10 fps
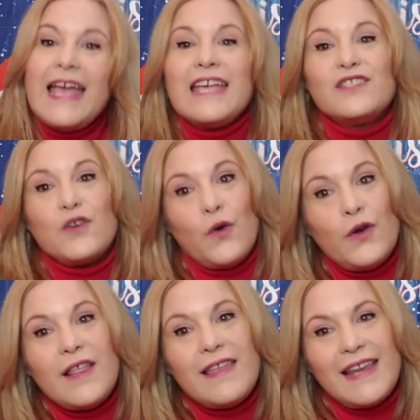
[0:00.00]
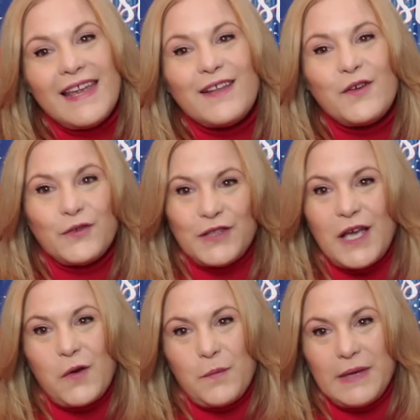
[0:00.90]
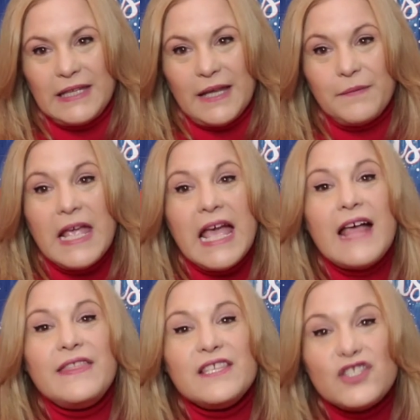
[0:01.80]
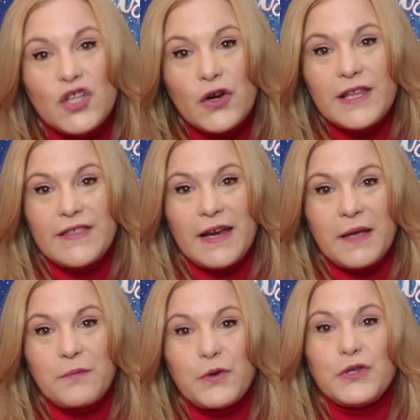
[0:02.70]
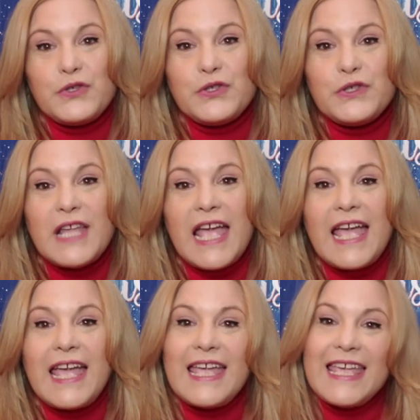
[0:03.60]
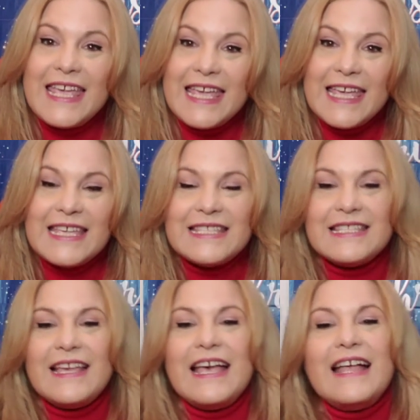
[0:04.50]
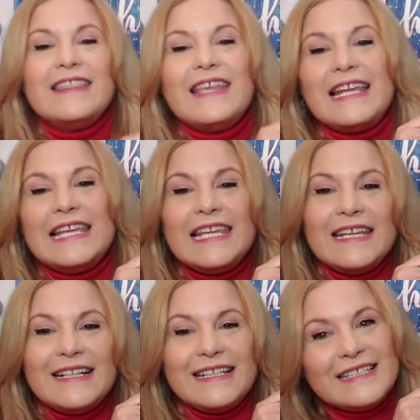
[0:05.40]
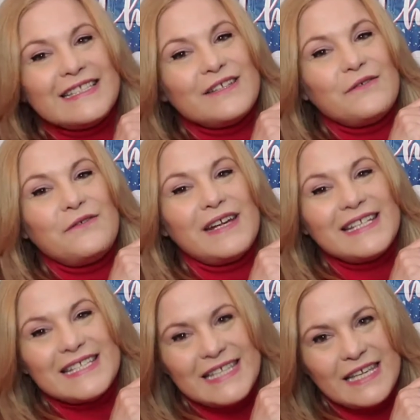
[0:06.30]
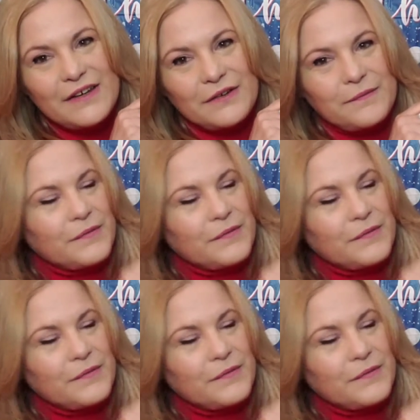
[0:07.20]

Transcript: Es hora de leer con Tía Gomita. And the story that I bring you today is The Littlest Reindeer.